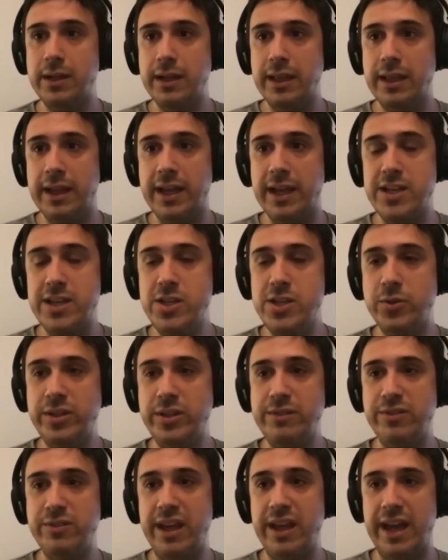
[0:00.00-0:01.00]
And you
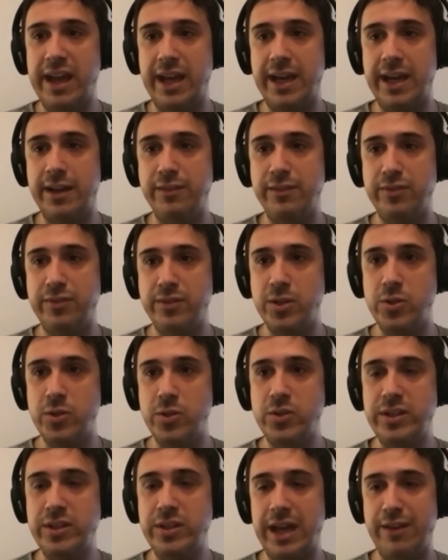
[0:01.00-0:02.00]
could even have,
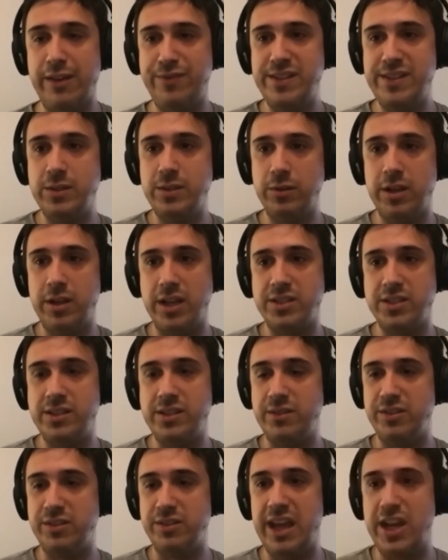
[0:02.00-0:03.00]
you could have physical
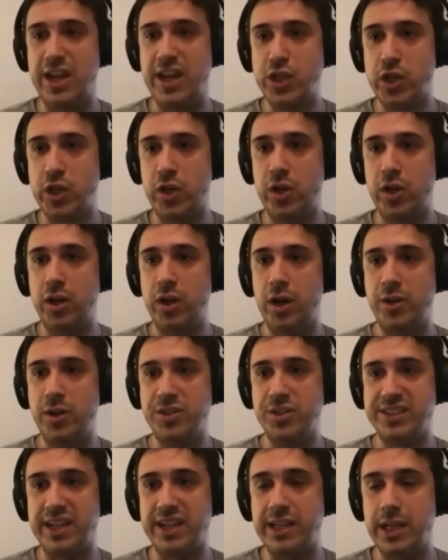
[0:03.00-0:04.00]
custody of the ledger on
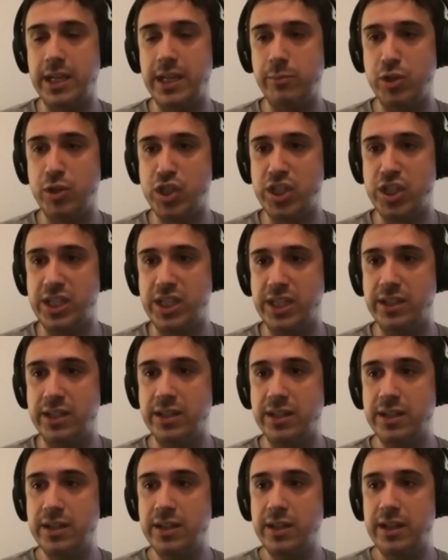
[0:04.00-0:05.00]
a signing
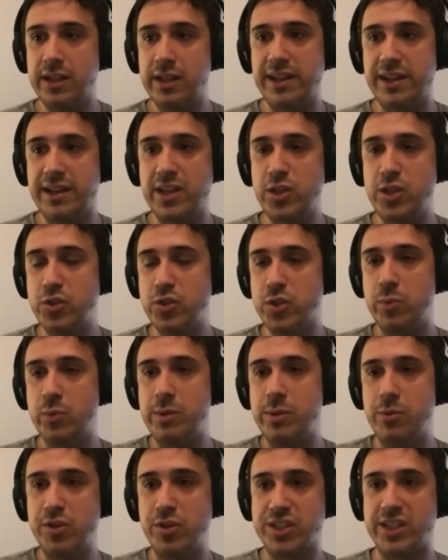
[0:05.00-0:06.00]
machine, and then use a
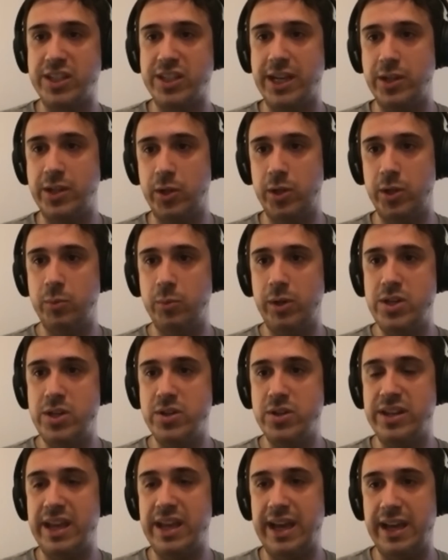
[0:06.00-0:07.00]
remote signer where
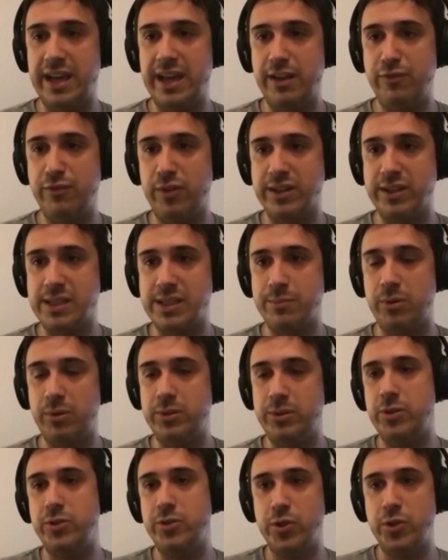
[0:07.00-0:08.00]
you can have, for
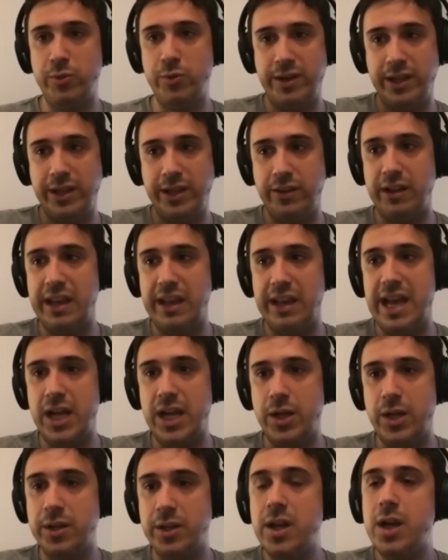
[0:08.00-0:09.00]
example, your node running on a
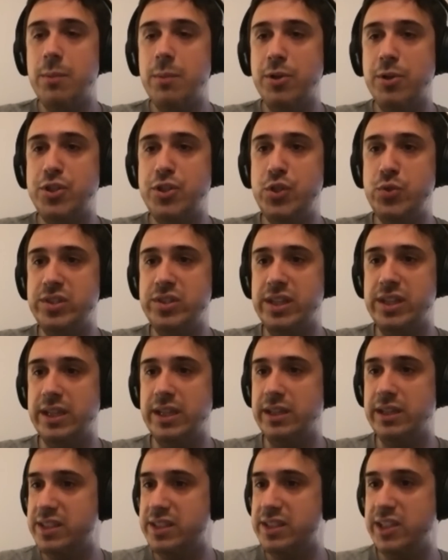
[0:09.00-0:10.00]
cloud, but
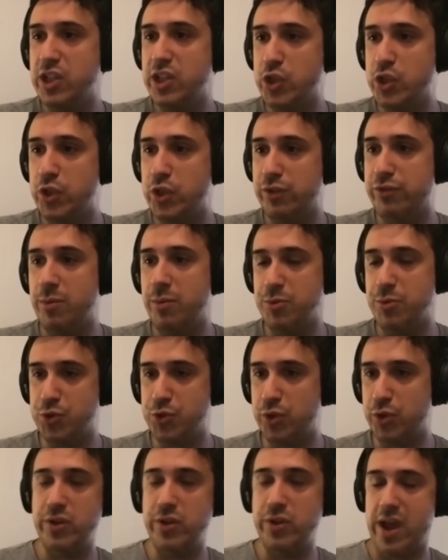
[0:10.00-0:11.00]
using signature from a
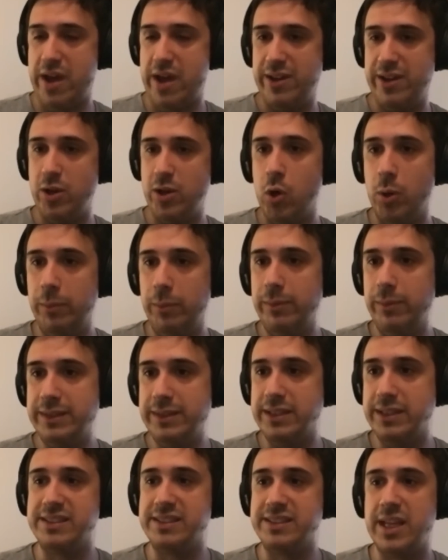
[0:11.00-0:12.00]
server you have at home.
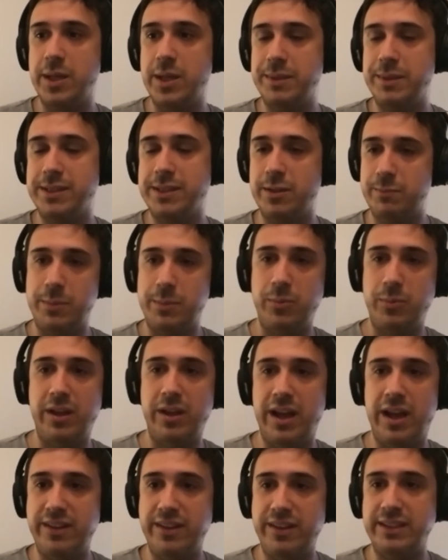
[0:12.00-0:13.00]
That's a setup that some people
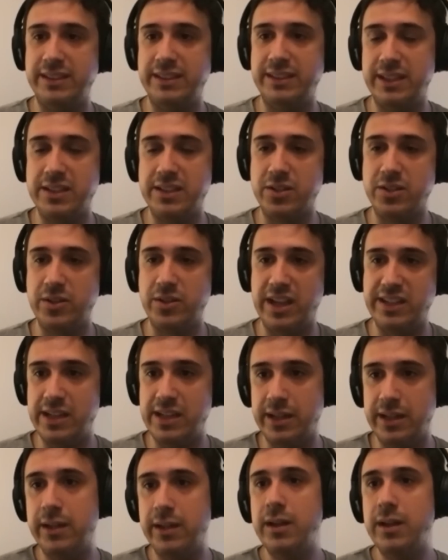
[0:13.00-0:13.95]
have, and I think that's a good idea.